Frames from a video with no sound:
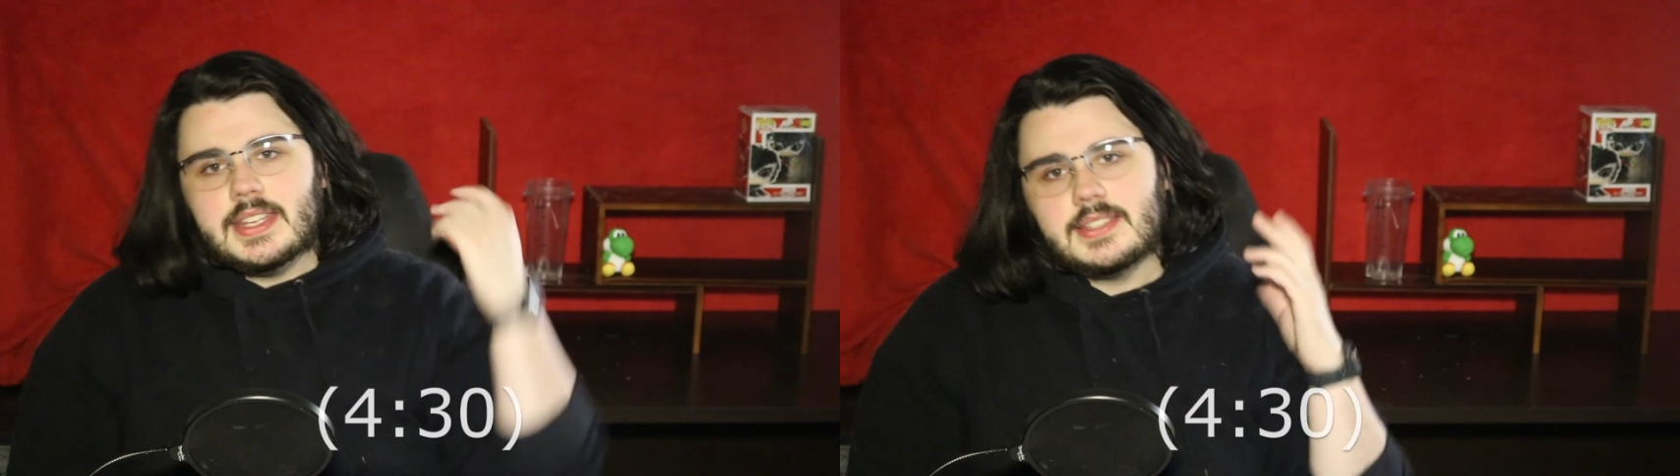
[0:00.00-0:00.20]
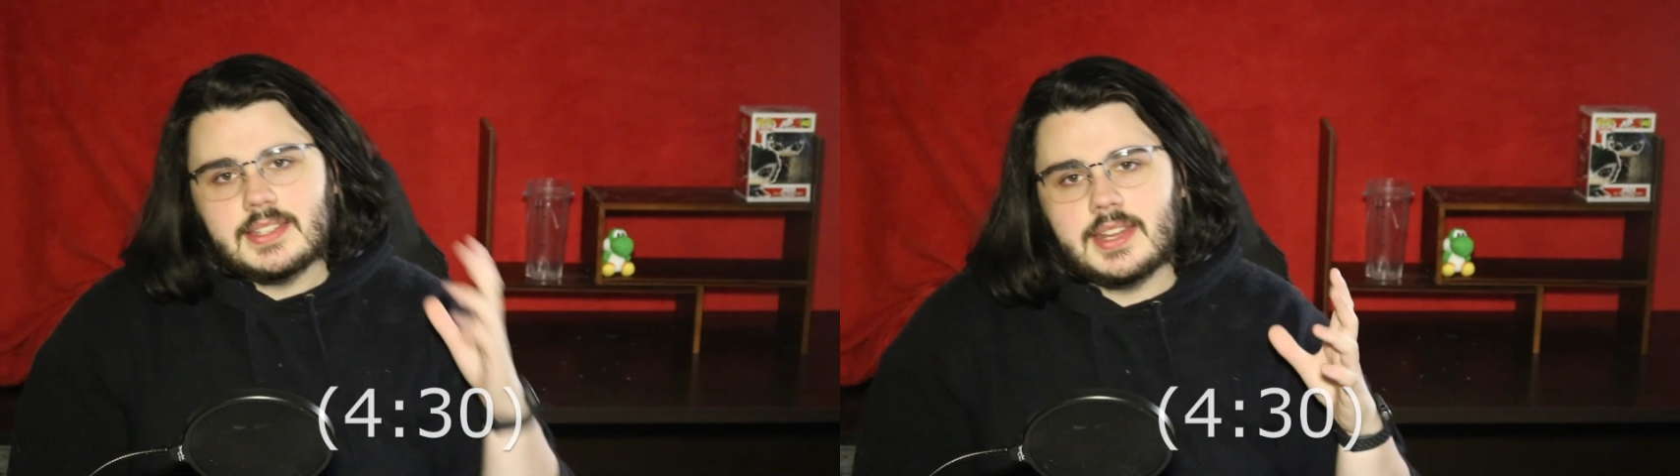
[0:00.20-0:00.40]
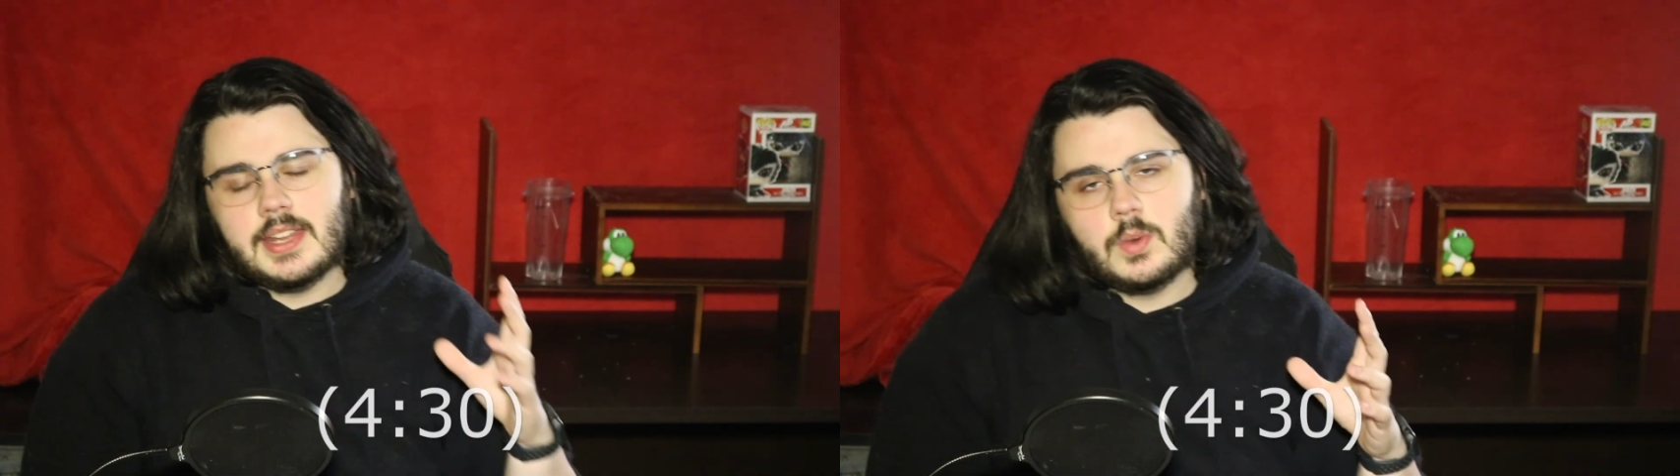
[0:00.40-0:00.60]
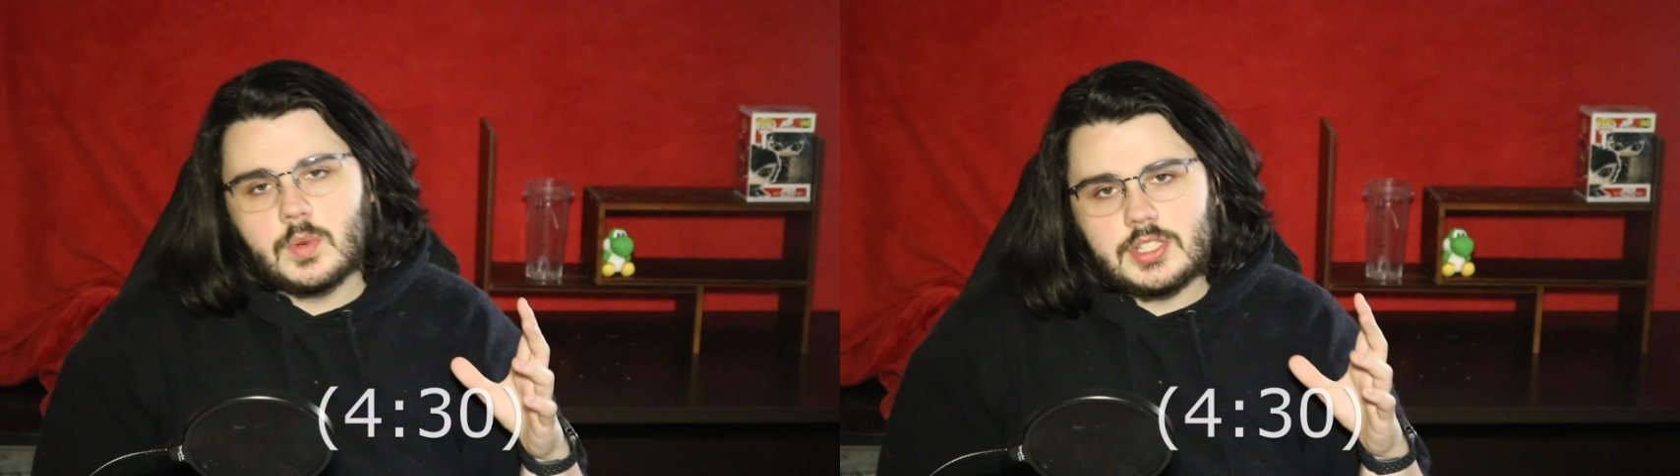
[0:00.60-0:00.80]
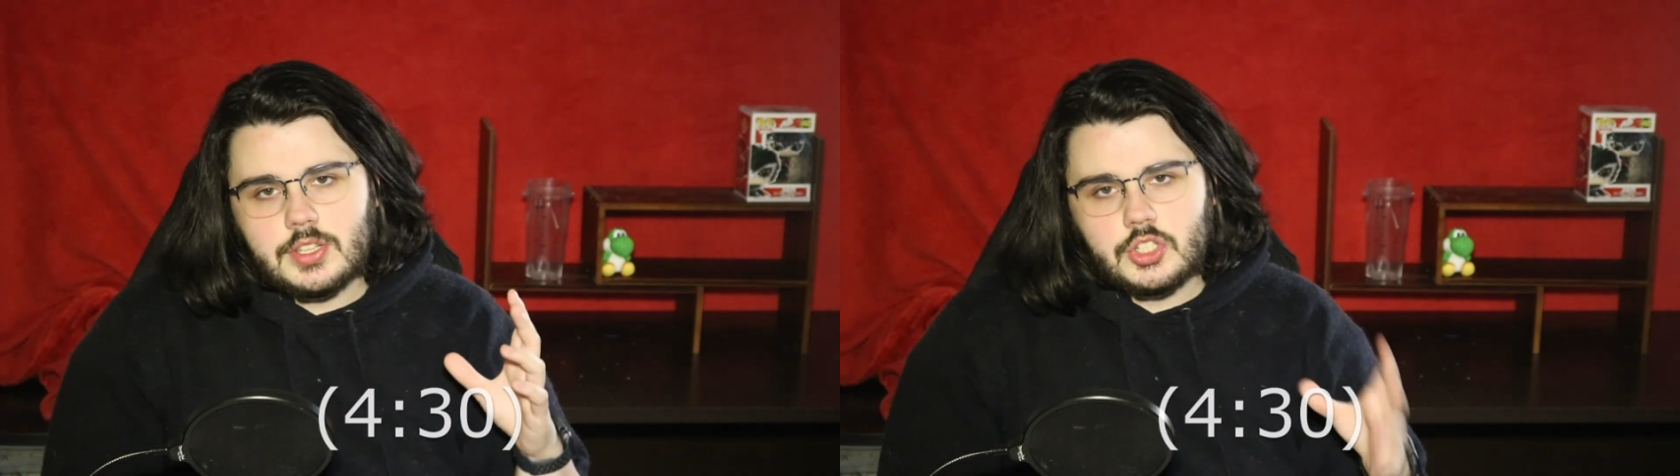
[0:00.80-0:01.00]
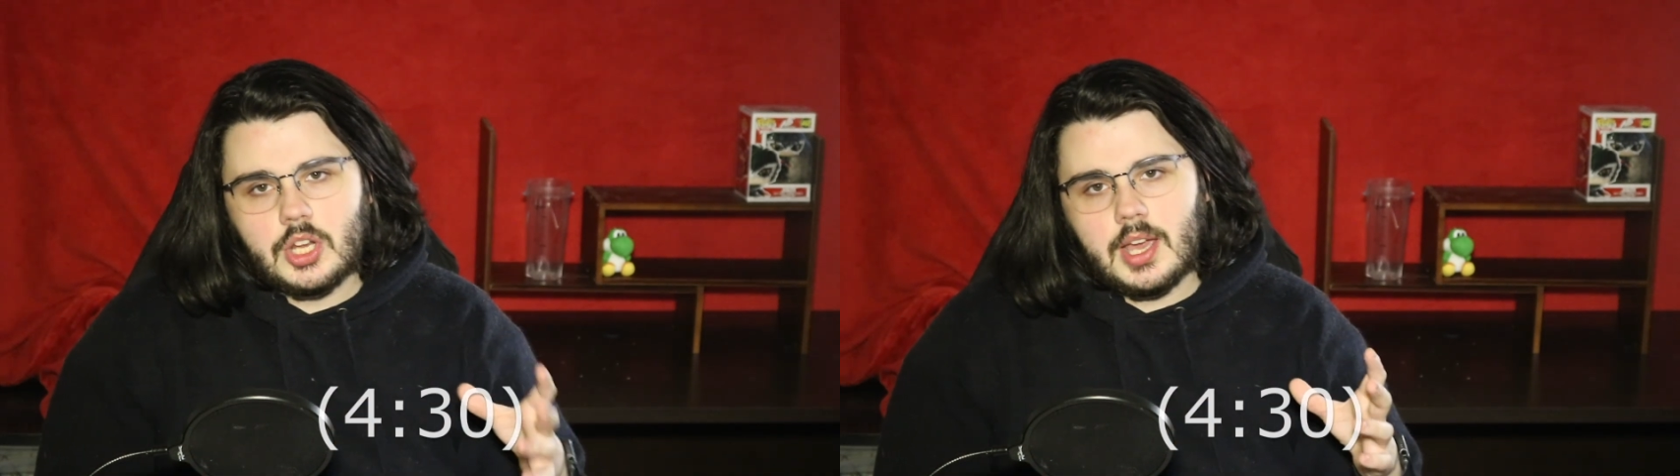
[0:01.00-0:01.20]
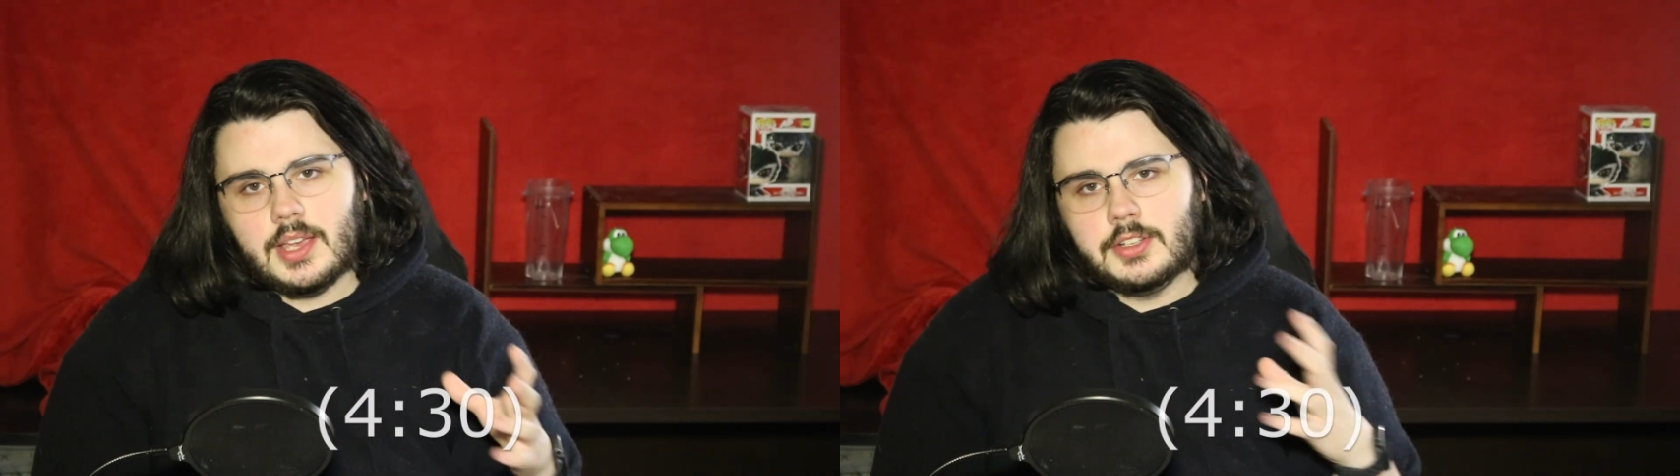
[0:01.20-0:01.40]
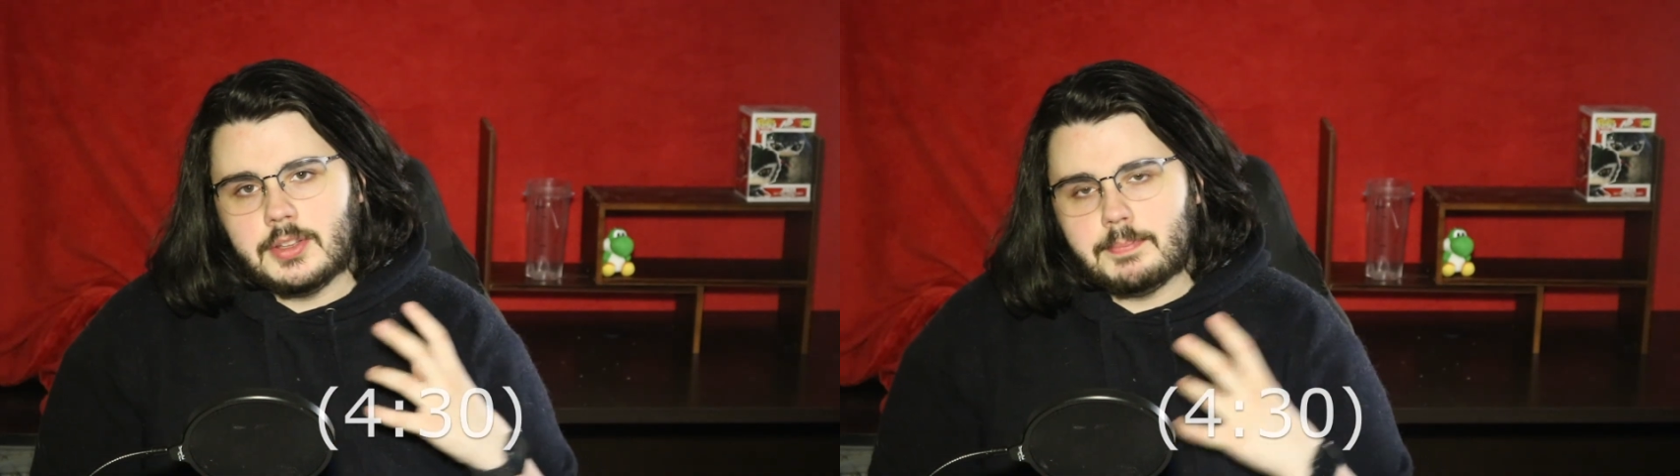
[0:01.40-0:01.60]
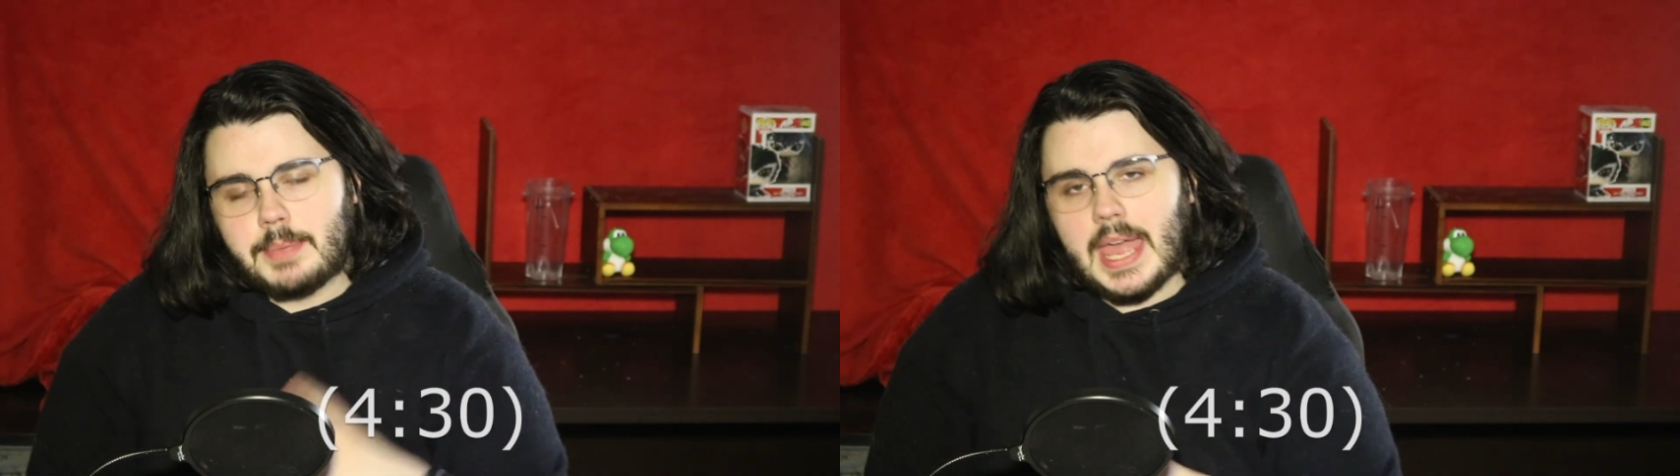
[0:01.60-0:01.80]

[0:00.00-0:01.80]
incident in which the child